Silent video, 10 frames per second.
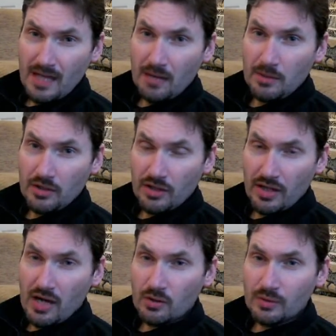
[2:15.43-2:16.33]
and we look at
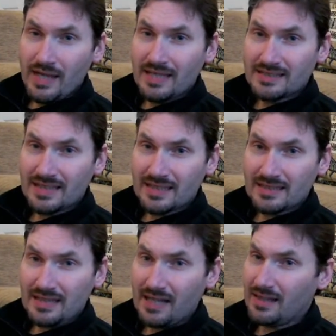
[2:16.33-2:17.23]
our own
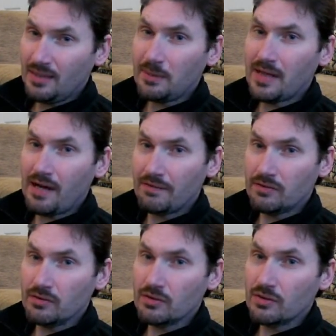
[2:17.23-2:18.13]
instincts, I think we have
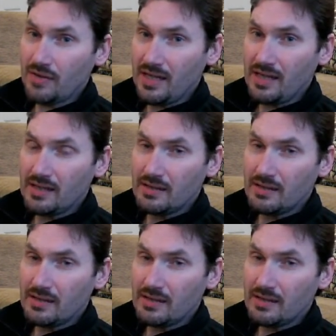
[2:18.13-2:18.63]
to agree